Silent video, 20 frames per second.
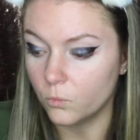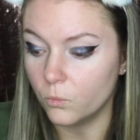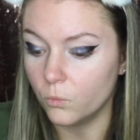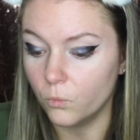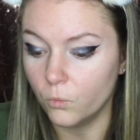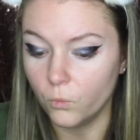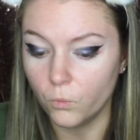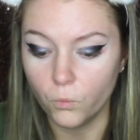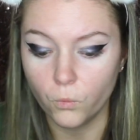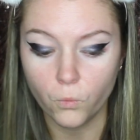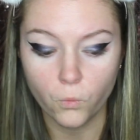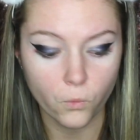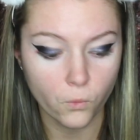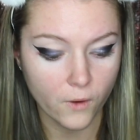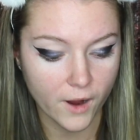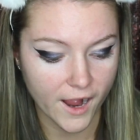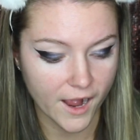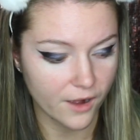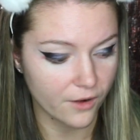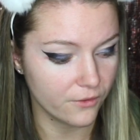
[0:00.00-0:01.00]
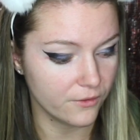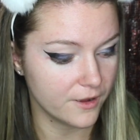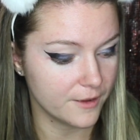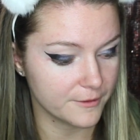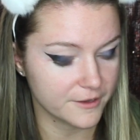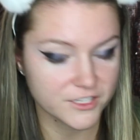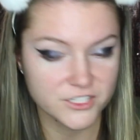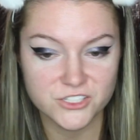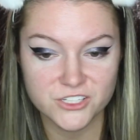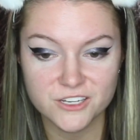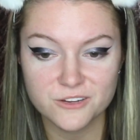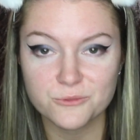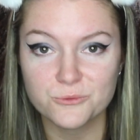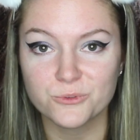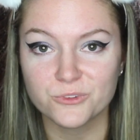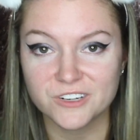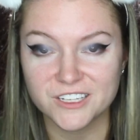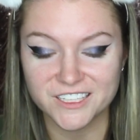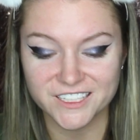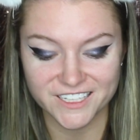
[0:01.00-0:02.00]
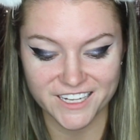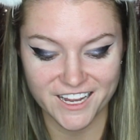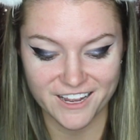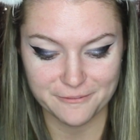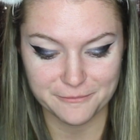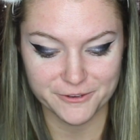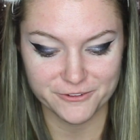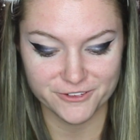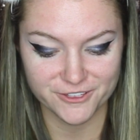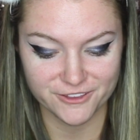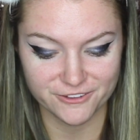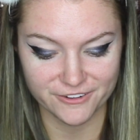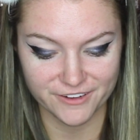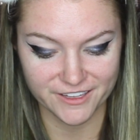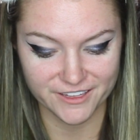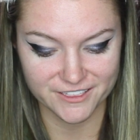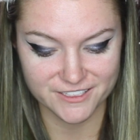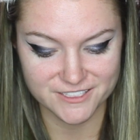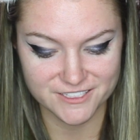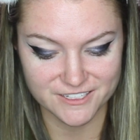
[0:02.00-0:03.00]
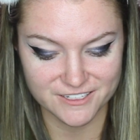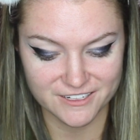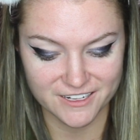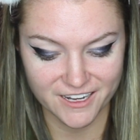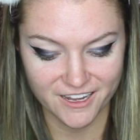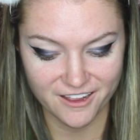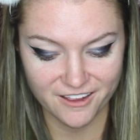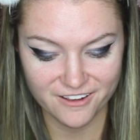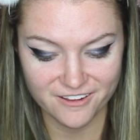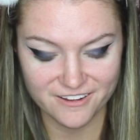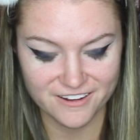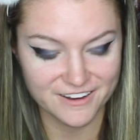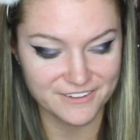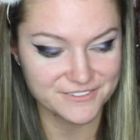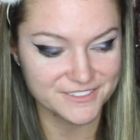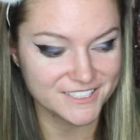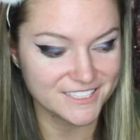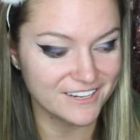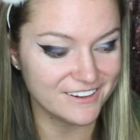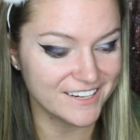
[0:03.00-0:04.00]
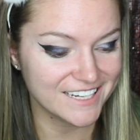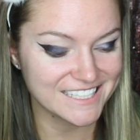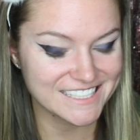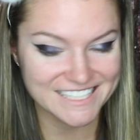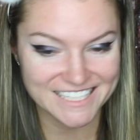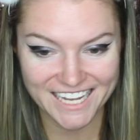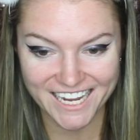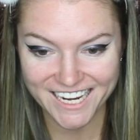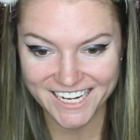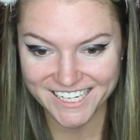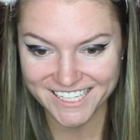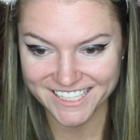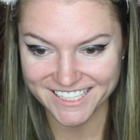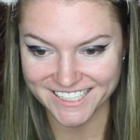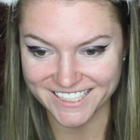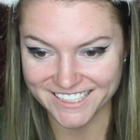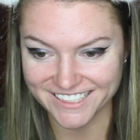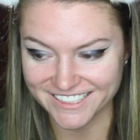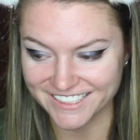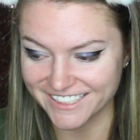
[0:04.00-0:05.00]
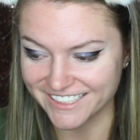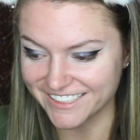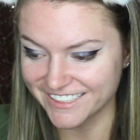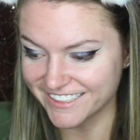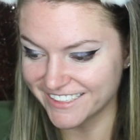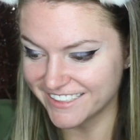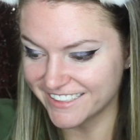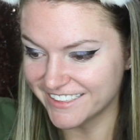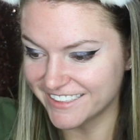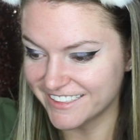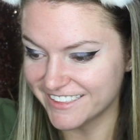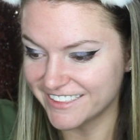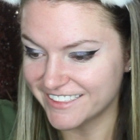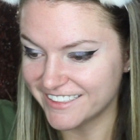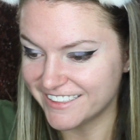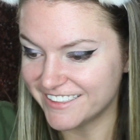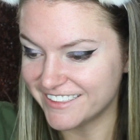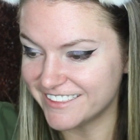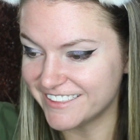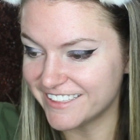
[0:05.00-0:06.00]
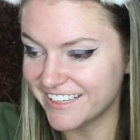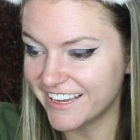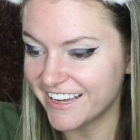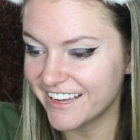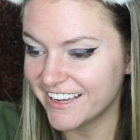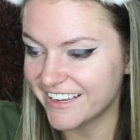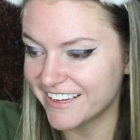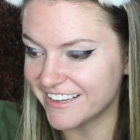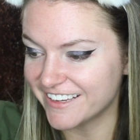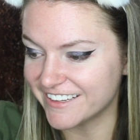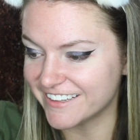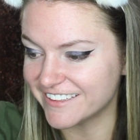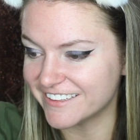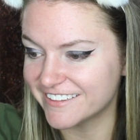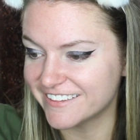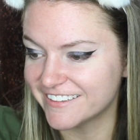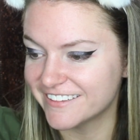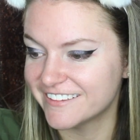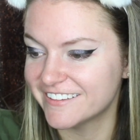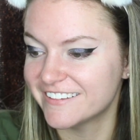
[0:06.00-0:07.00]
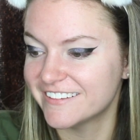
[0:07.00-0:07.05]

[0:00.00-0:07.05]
Wow, I'm actually really happy with the way this turned out. I'm so excited. Yay!